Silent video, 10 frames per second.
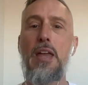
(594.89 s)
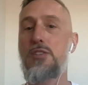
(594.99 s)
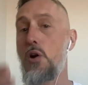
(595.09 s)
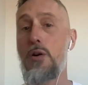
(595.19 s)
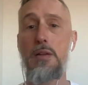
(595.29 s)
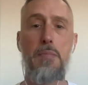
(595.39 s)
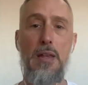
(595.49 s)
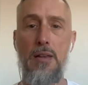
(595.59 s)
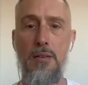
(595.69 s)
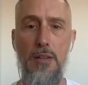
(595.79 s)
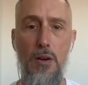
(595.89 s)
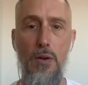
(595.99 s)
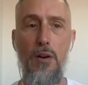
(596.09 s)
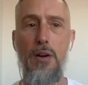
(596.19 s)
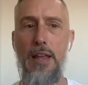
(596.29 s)
it's already been, you
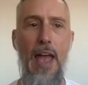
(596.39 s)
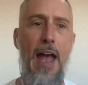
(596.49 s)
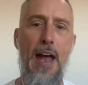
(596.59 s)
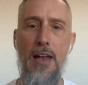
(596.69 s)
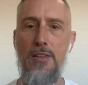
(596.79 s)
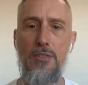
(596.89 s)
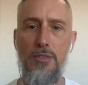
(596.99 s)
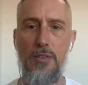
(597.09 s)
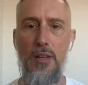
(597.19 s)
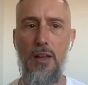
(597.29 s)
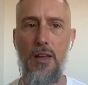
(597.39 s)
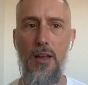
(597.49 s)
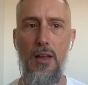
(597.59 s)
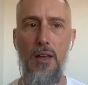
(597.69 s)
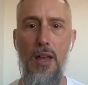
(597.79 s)
know, it already has uh,